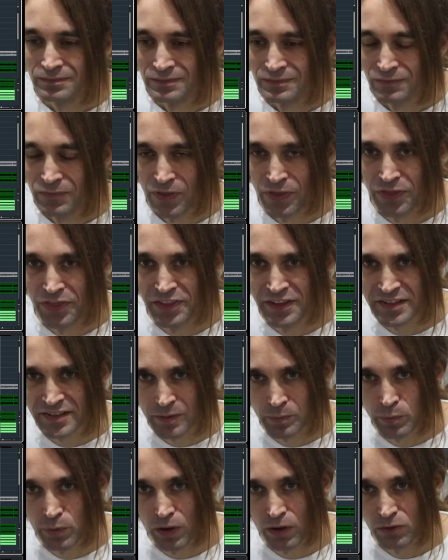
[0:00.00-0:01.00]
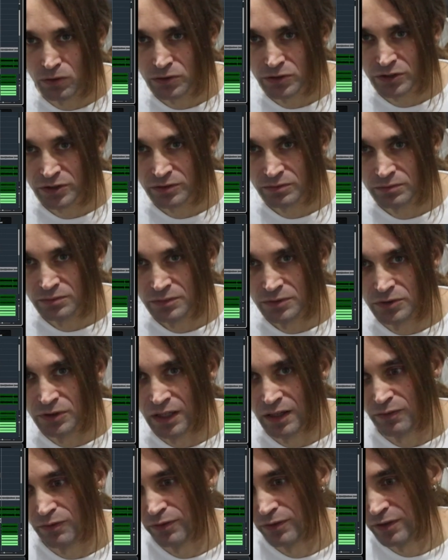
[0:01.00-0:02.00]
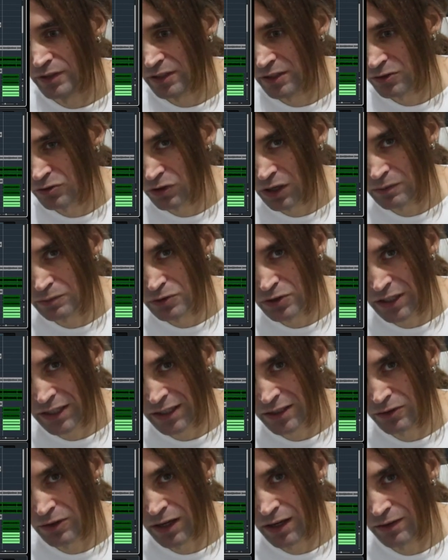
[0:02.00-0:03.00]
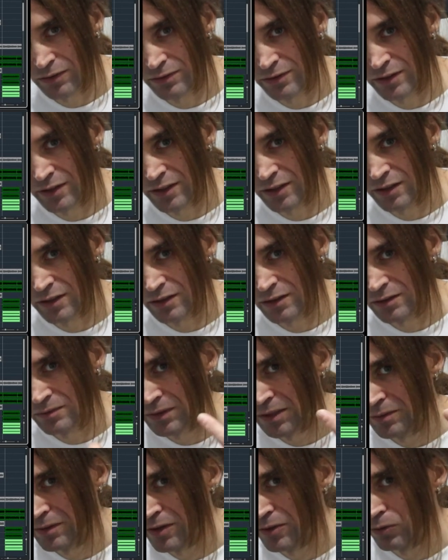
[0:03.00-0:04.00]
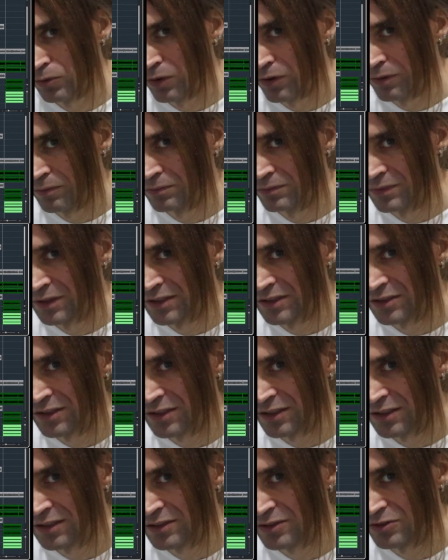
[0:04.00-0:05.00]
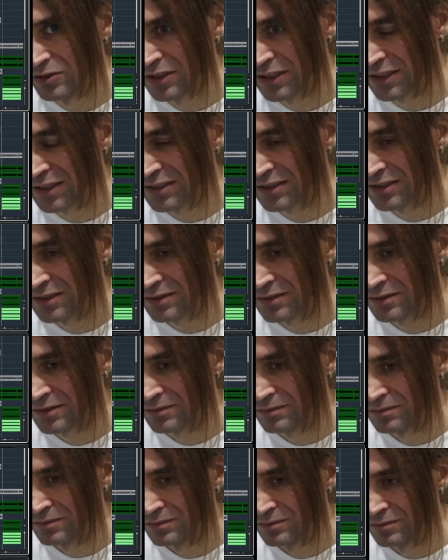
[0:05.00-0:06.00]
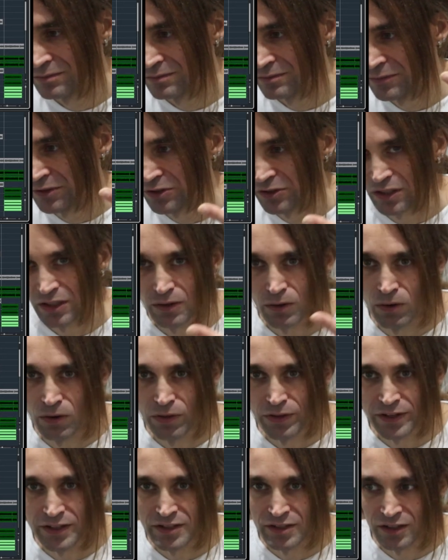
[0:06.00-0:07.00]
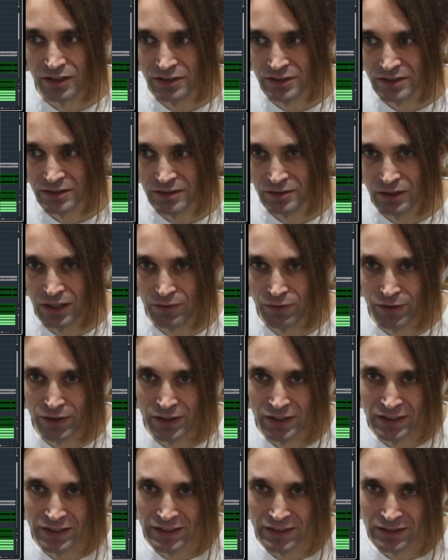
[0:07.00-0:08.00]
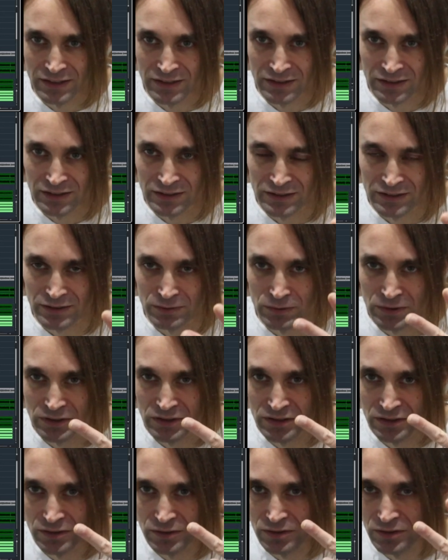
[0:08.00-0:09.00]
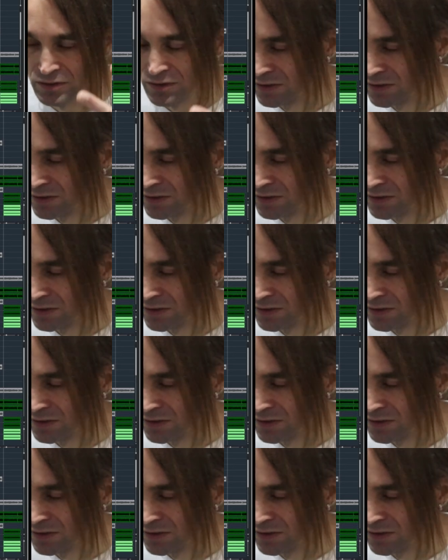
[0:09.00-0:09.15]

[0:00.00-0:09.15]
with this approach, you have the drum track, you have the maybe the rhythm guitar tracks, which are all the guitars. You have the clean guitars, which is